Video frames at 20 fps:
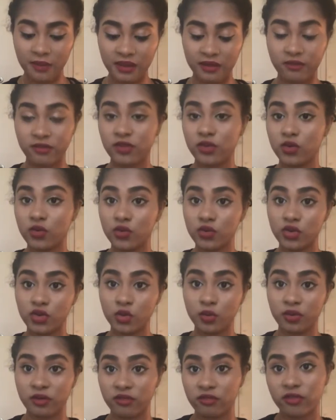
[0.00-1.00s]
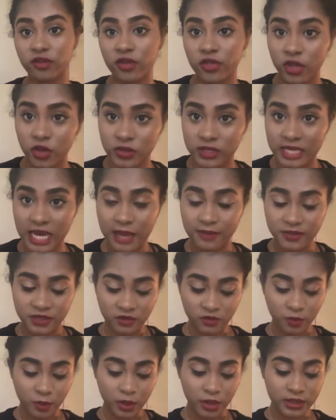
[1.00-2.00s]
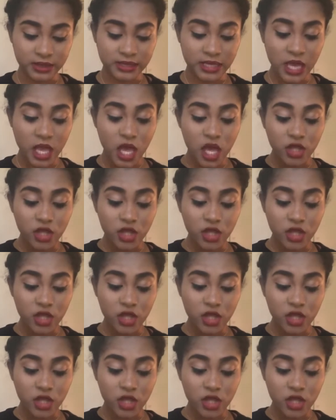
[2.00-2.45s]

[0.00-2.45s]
if you do prefer those types of books.